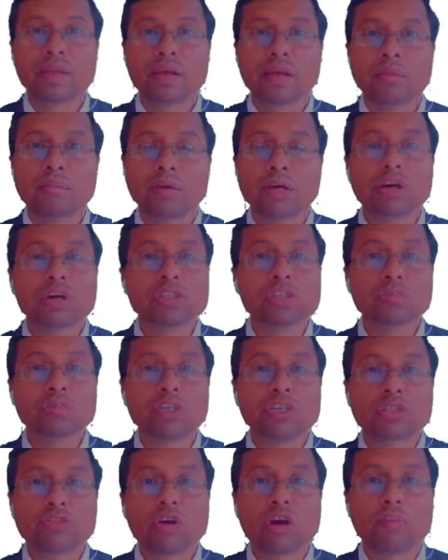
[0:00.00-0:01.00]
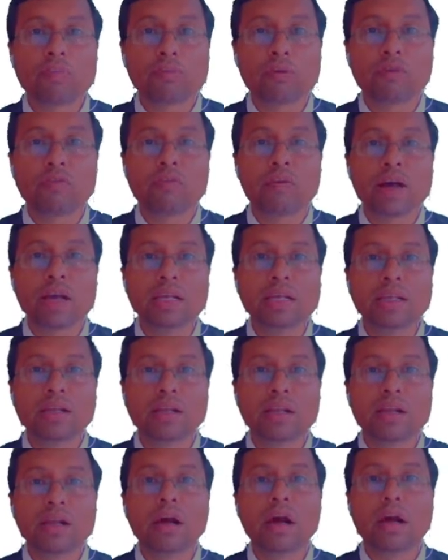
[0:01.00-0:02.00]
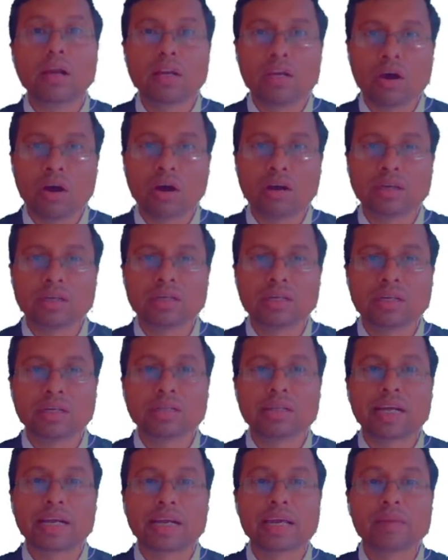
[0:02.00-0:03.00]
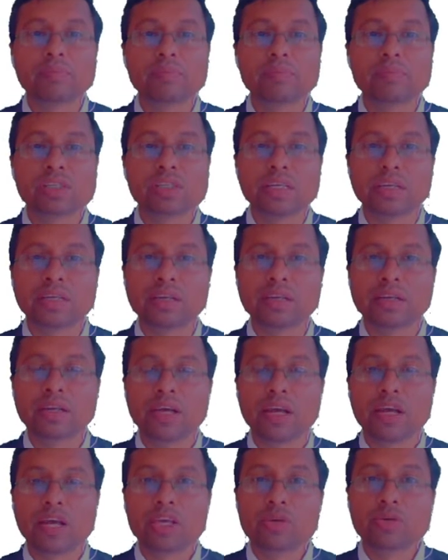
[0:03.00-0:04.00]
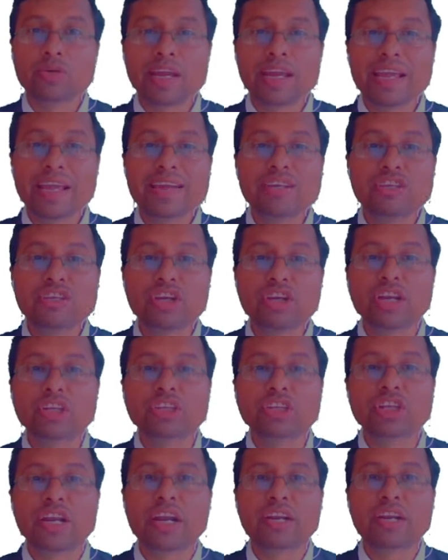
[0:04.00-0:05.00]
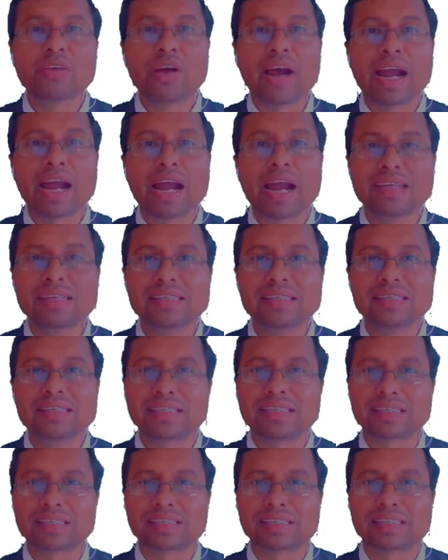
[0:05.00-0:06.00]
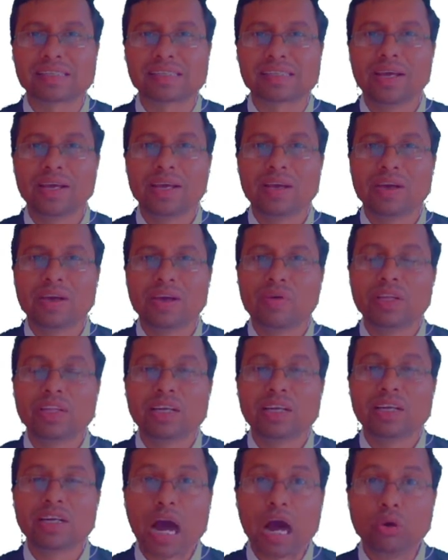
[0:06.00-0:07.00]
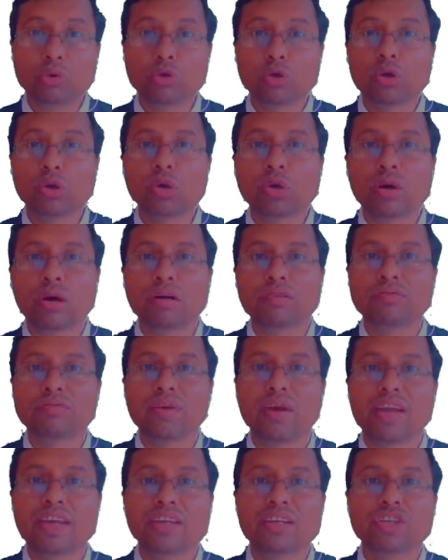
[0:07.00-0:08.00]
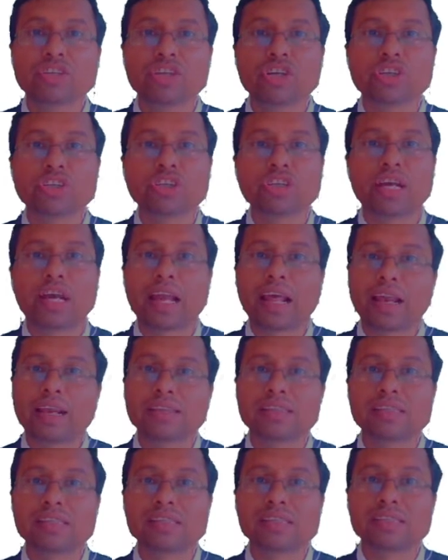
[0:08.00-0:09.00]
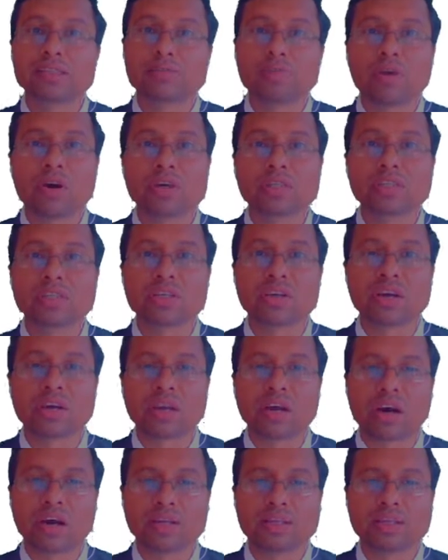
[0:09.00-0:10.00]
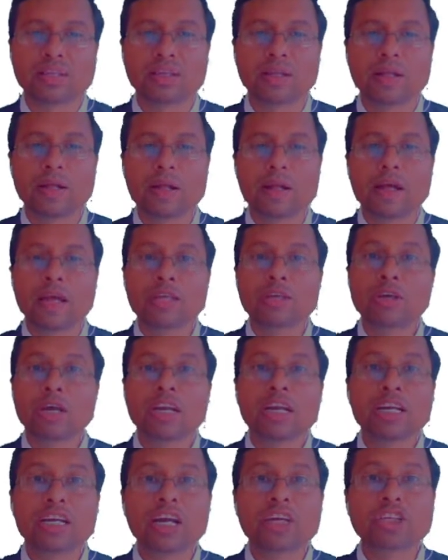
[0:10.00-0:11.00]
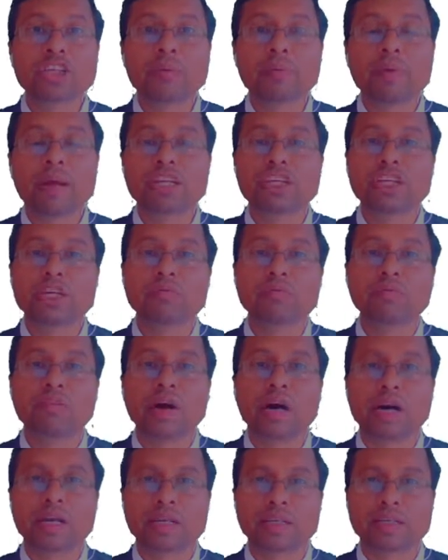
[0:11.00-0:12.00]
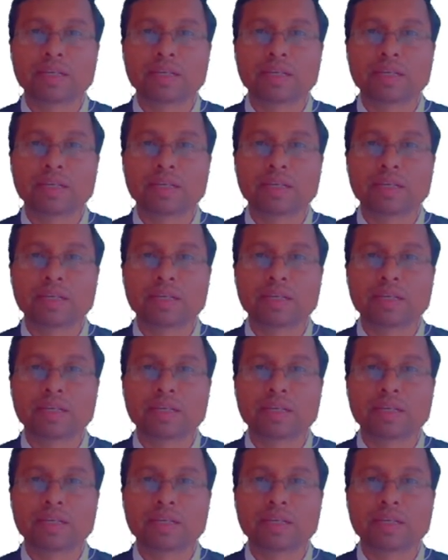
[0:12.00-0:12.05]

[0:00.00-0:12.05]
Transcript: because of the job profile or not, that can be seen. Your initiation and your analysis, whether the outlook of your initiation and analysis is positive or not. Your leadership and teamwork,